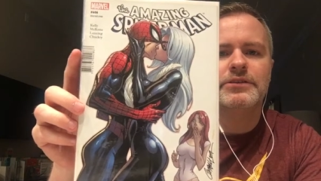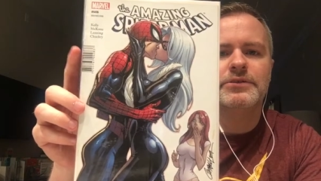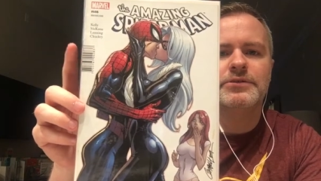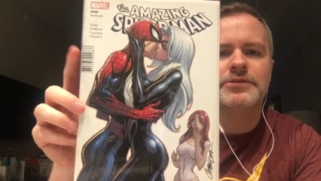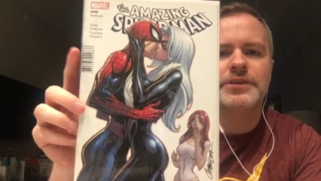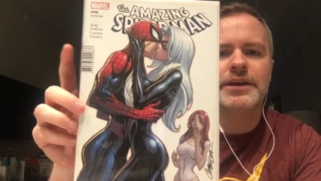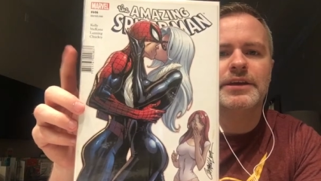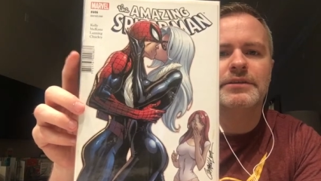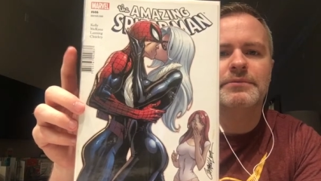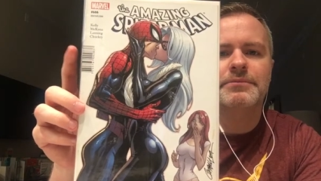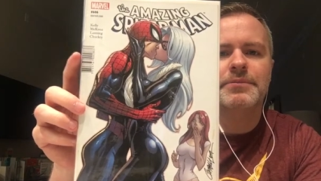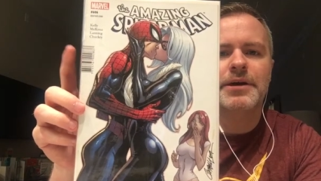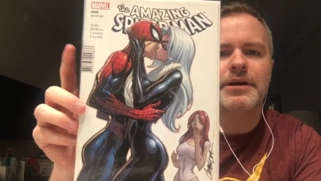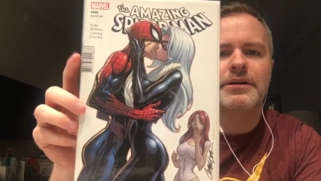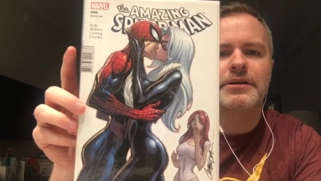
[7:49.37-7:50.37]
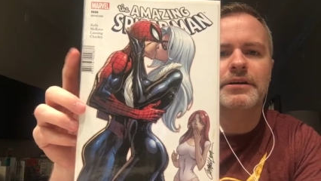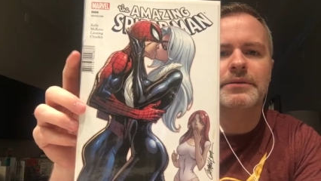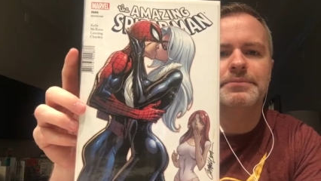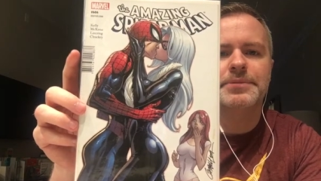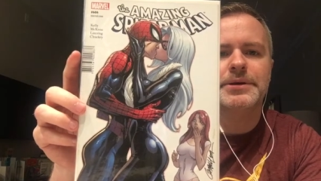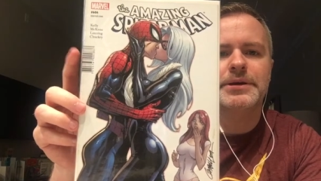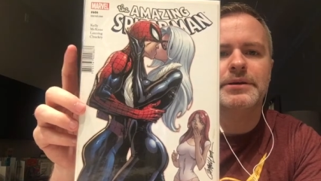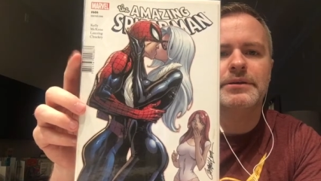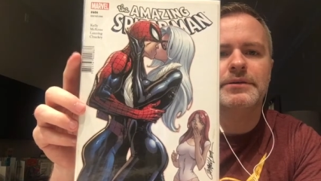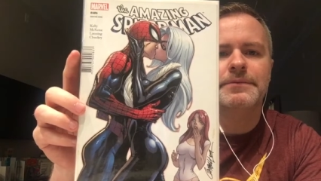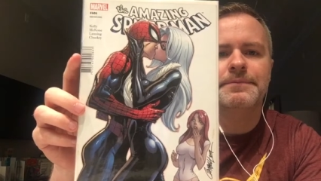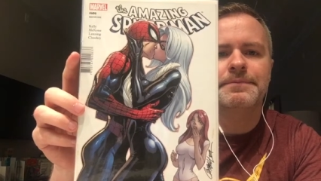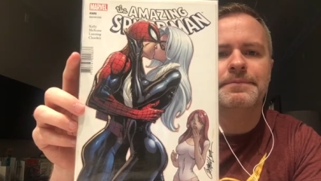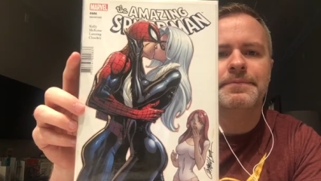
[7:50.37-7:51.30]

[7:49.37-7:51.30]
newsstand bar up here.